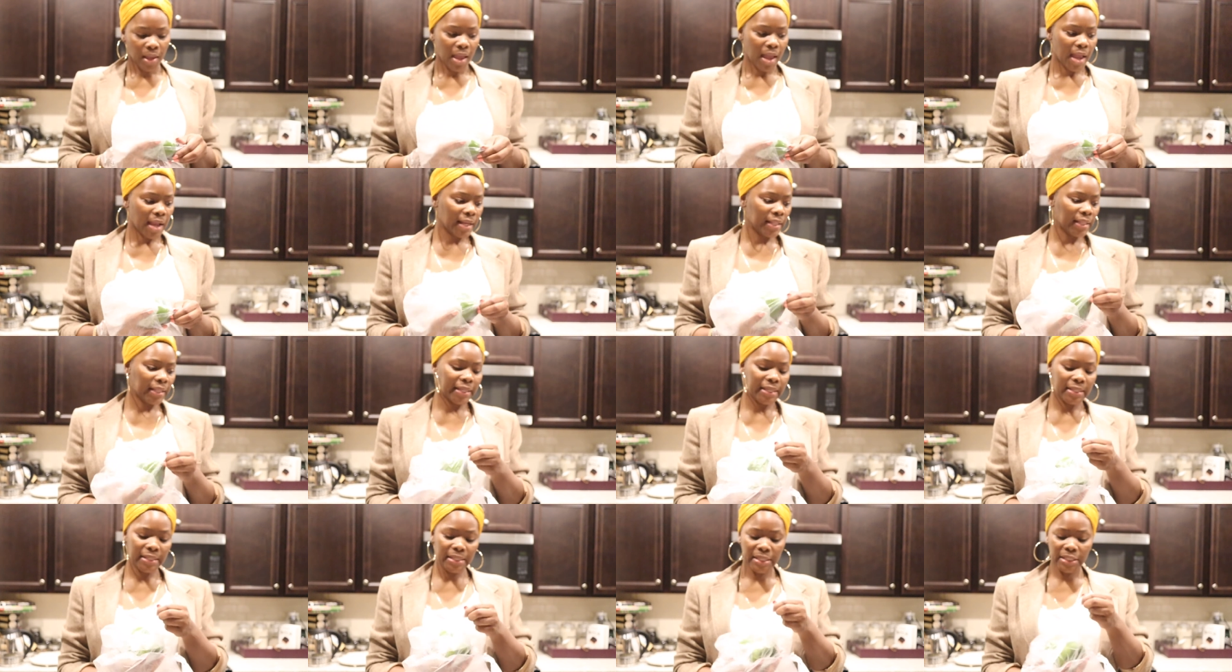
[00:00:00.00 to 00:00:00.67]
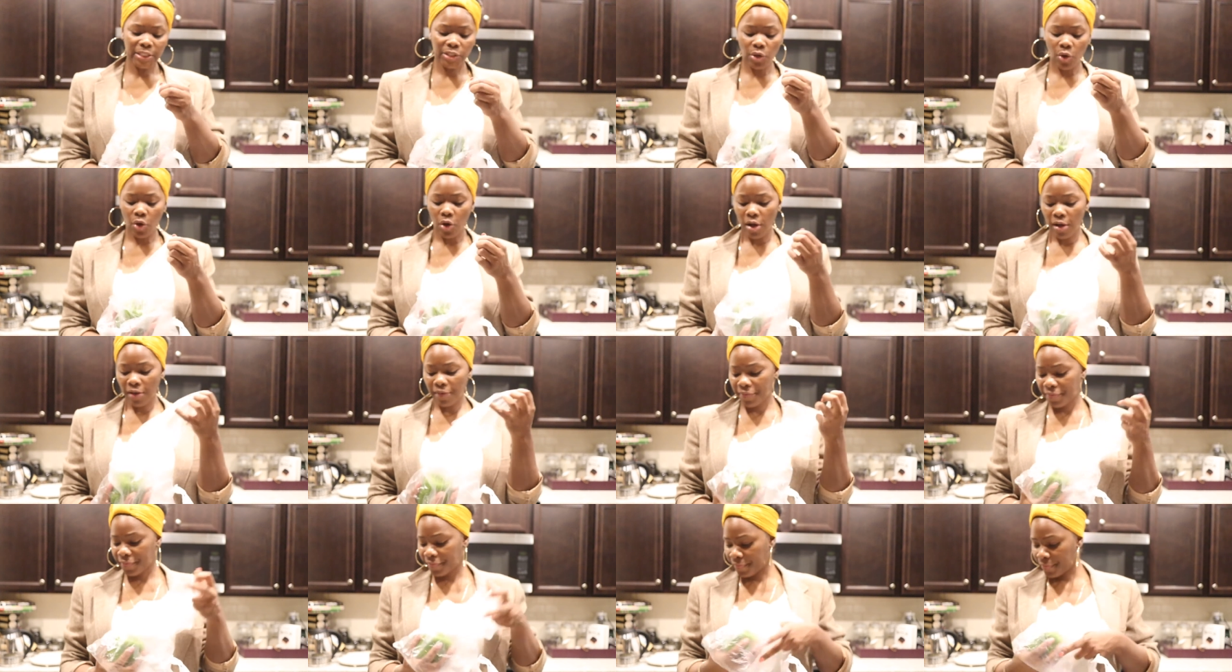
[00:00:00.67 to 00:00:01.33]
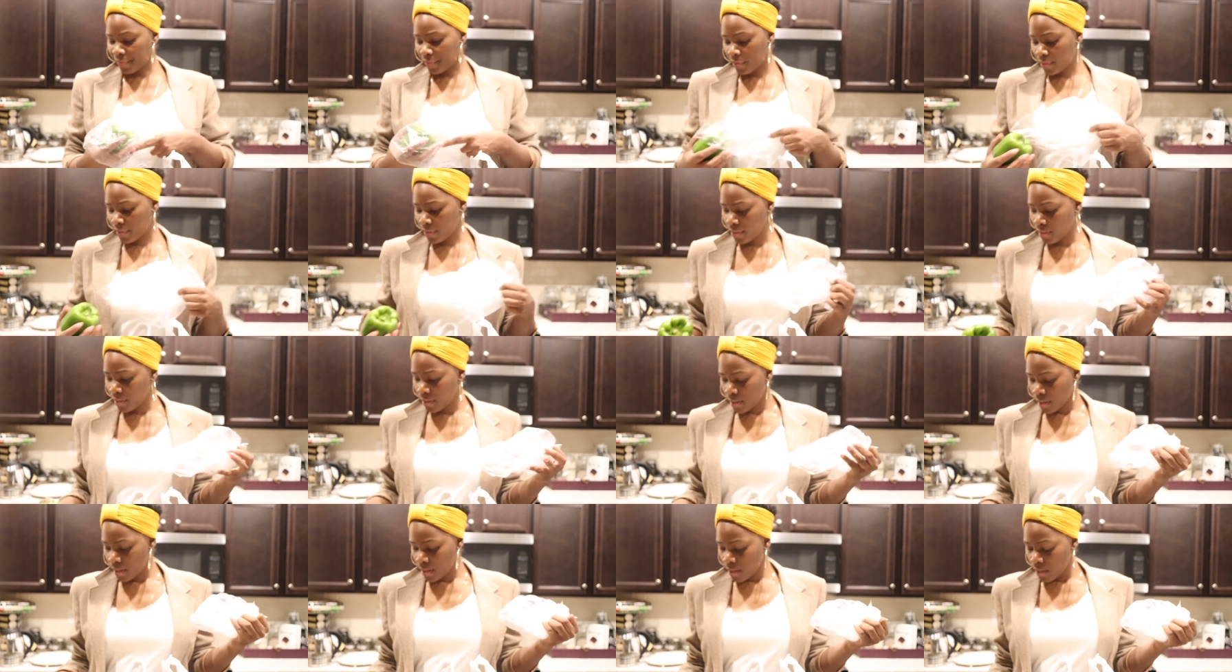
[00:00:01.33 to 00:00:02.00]
I cleaned these off
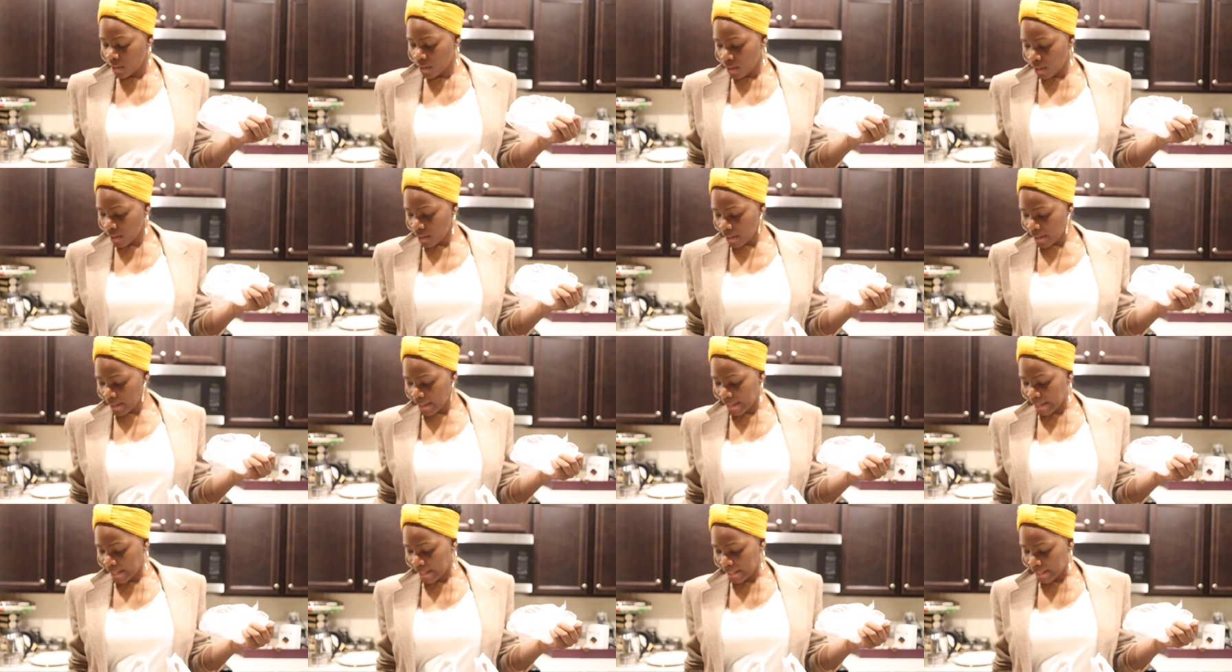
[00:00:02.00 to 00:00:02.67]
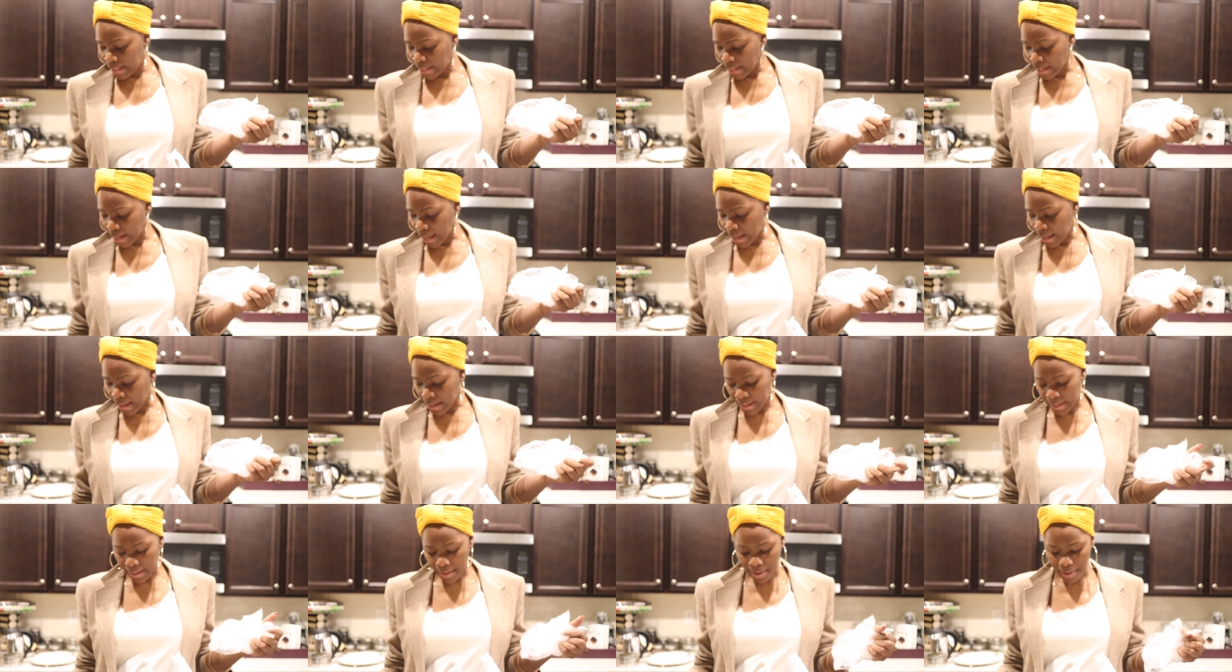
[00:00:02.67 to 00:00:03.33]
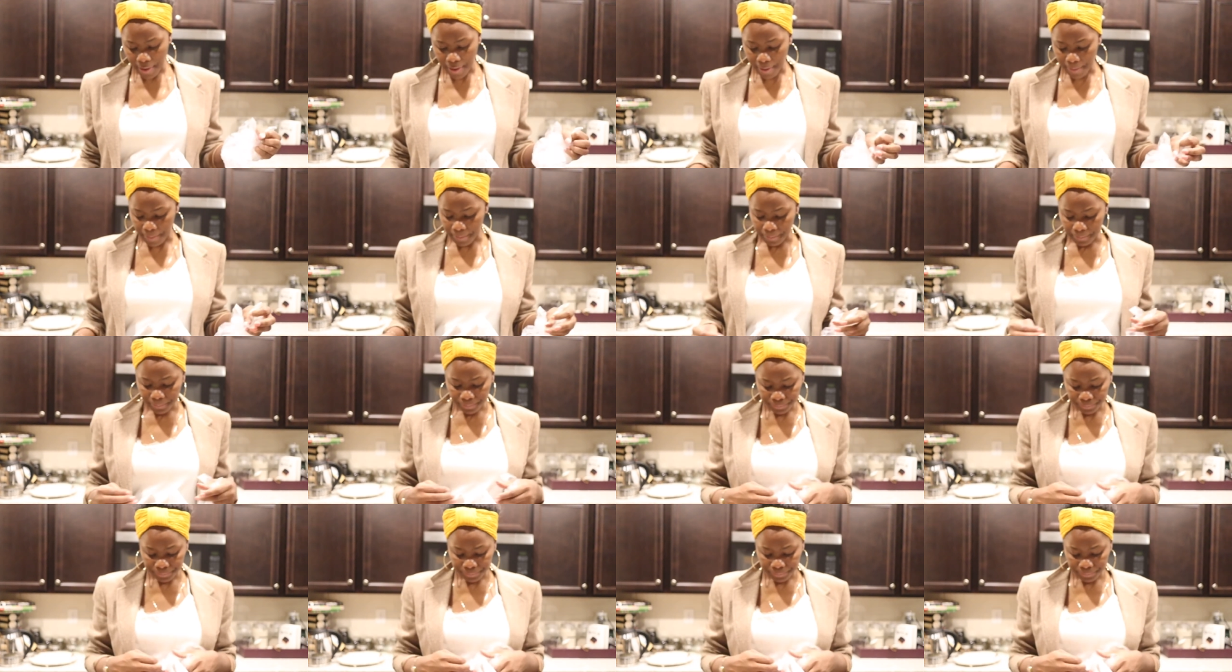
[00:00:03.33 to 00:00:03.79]
and then I um,